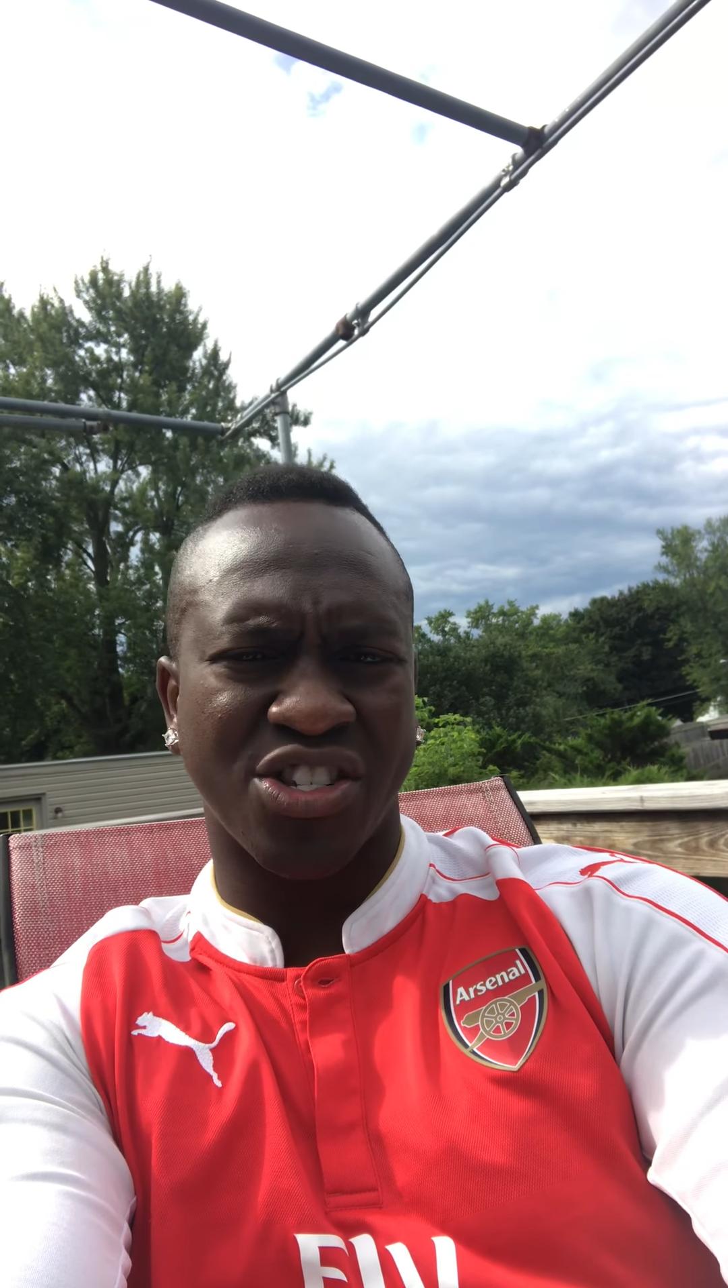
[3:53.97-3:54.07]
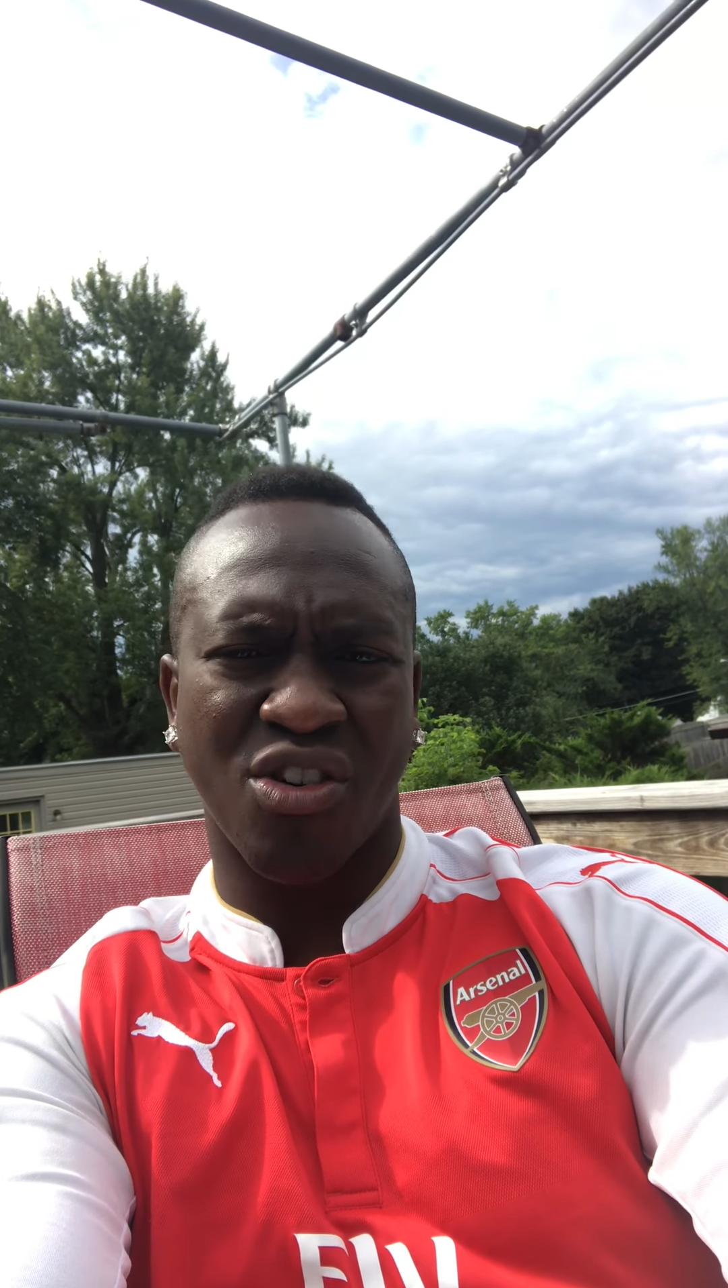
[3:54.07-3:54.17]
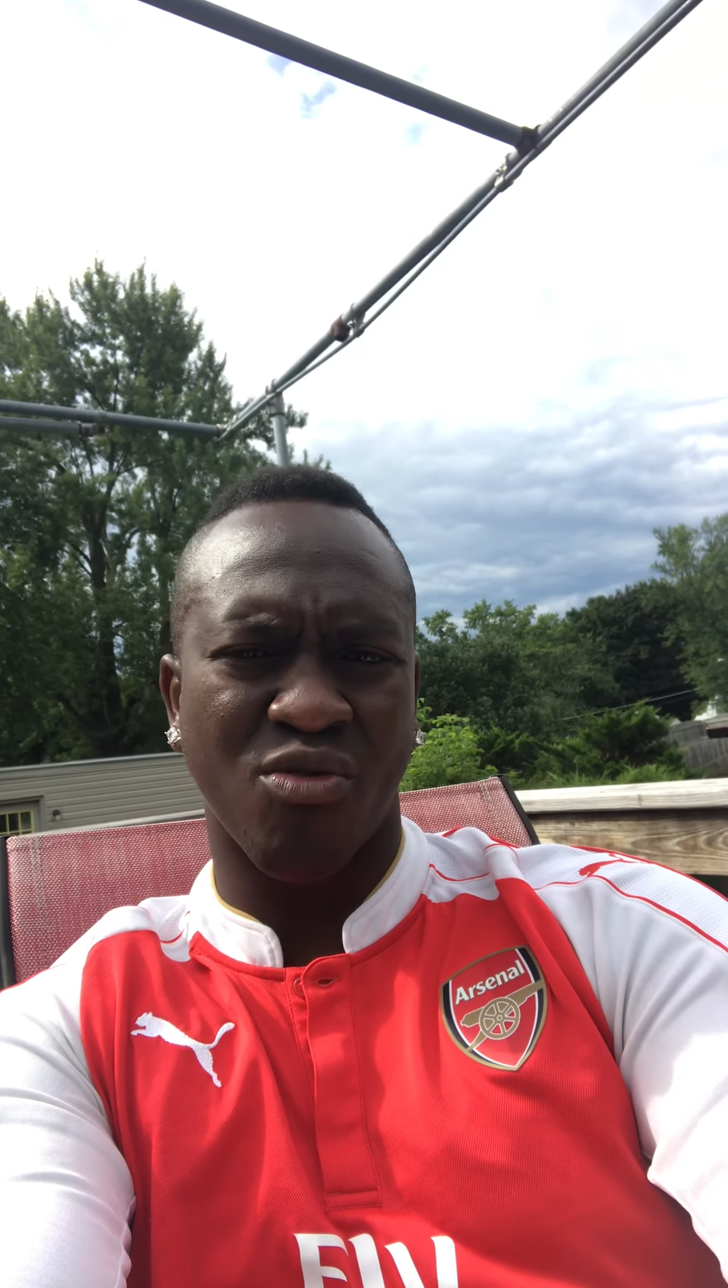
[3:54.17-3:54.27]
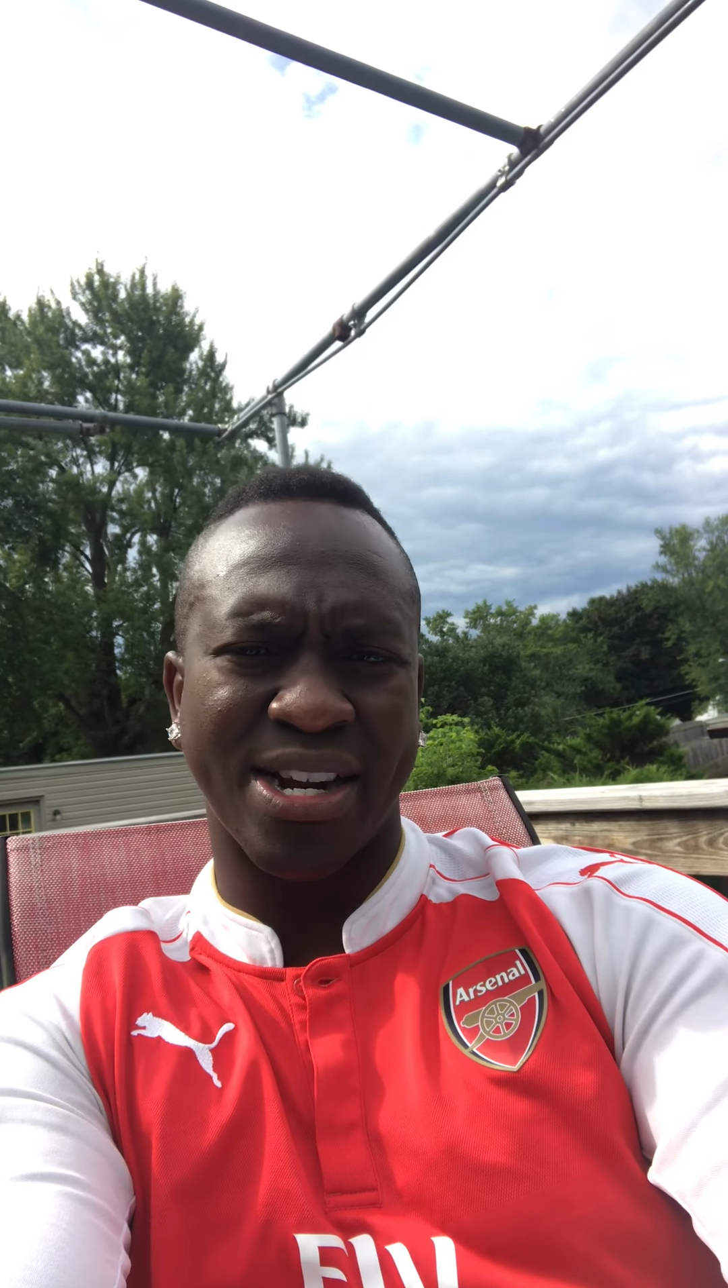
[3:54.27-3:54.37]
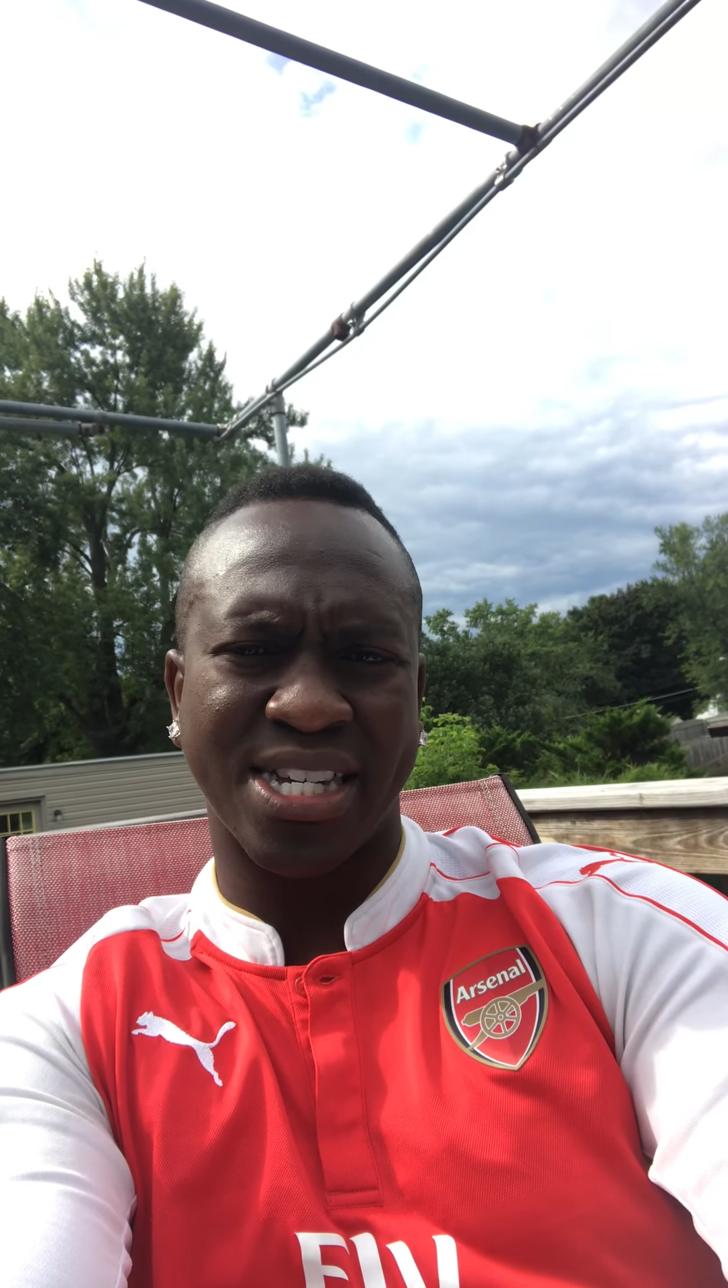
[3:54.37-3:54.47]
is
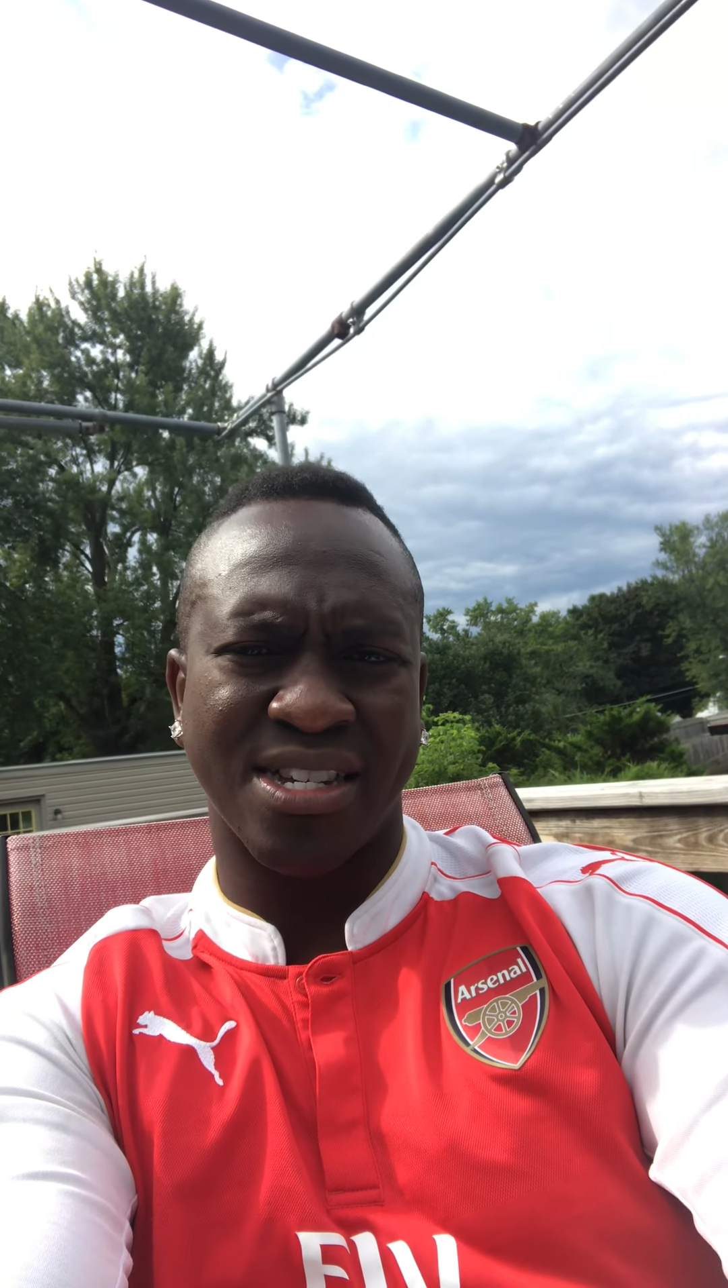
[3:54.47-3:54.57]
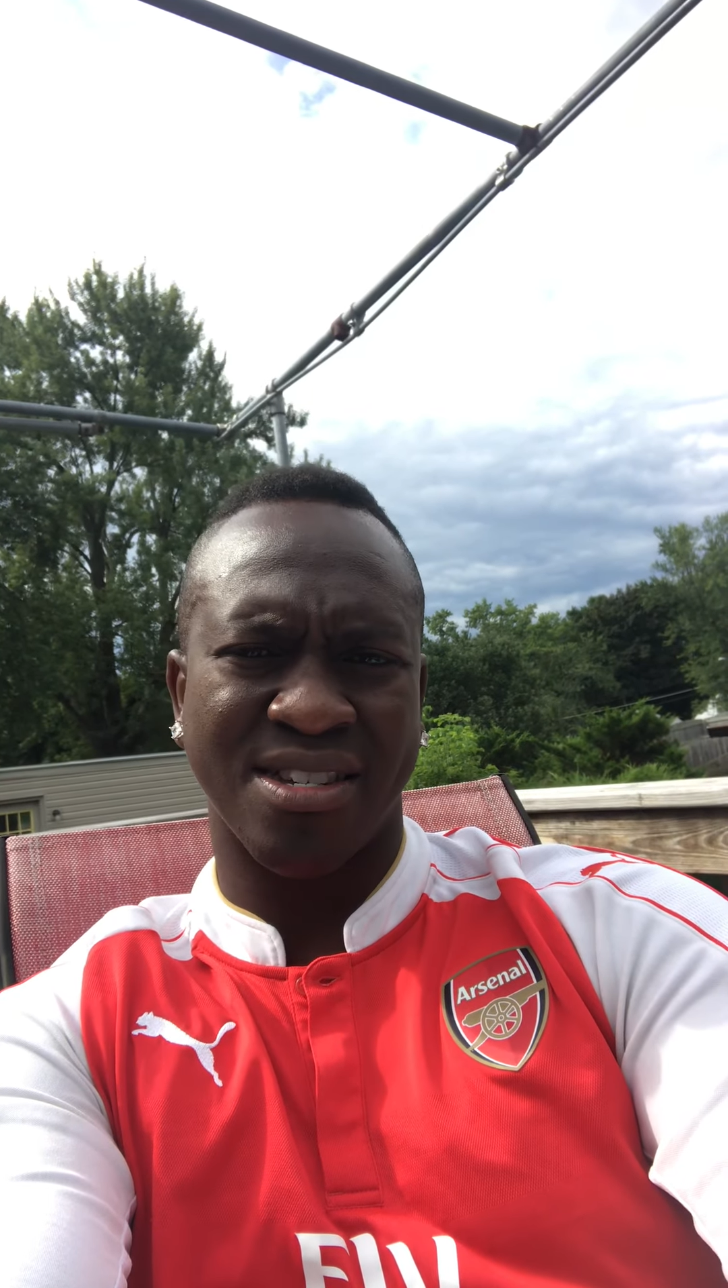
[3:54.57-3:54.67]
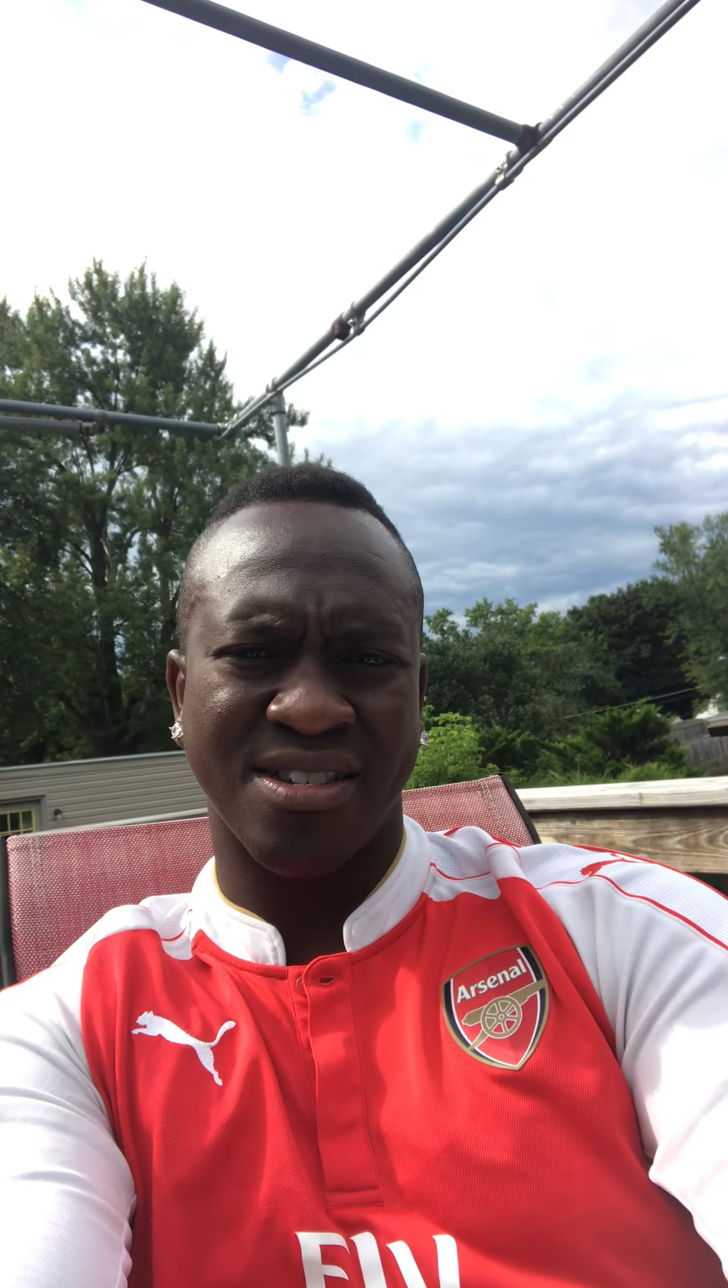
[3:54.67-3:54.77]
not ready.